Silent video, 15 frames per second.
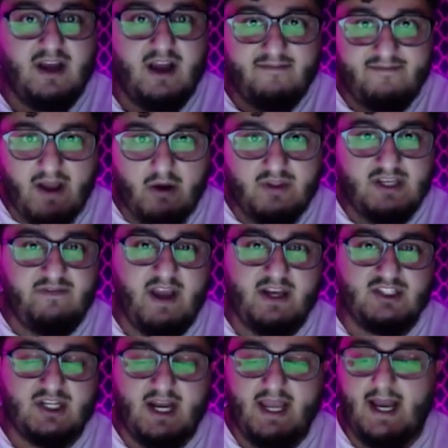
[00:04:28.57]
I found the
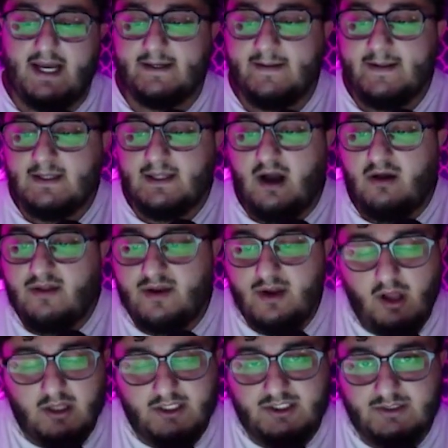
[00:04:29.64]
advantage that I had. Now, the
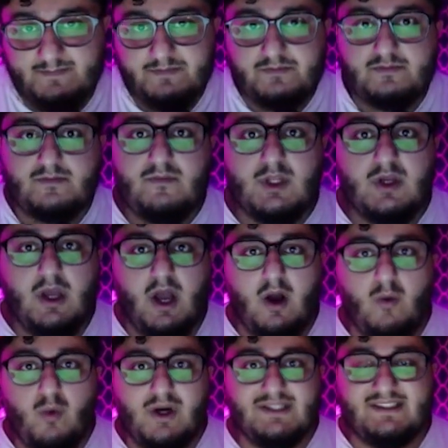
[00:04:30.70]
knowledge
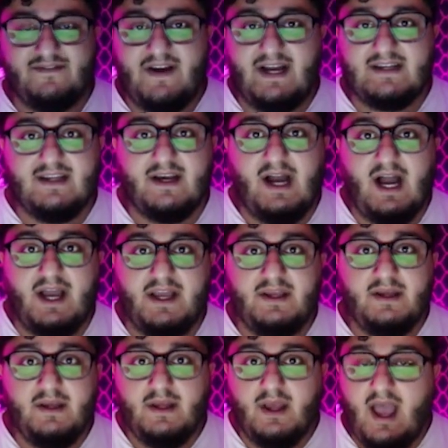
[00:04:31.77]
was the fact that I
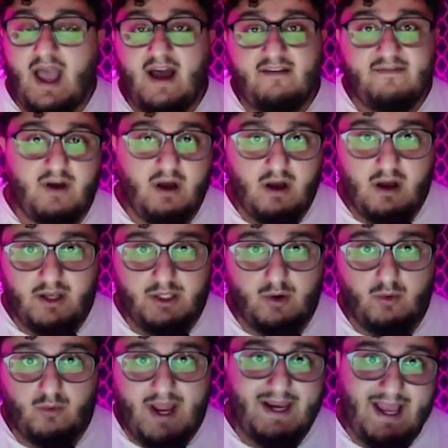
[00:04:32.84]
have,
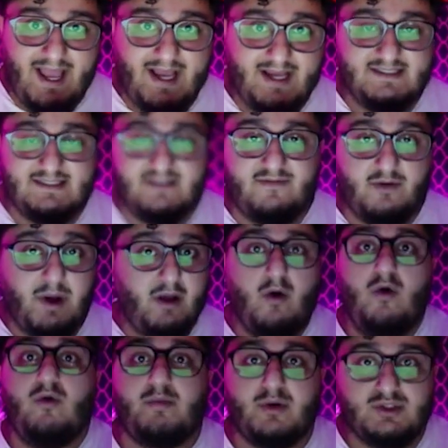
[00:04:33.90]
ran ads for my
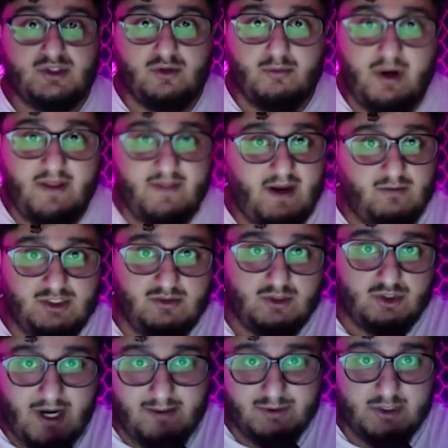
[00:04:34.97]
own personal brand that I was doing
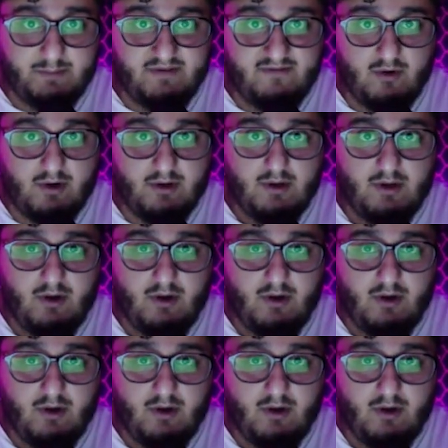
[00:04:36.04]
drop shipping for.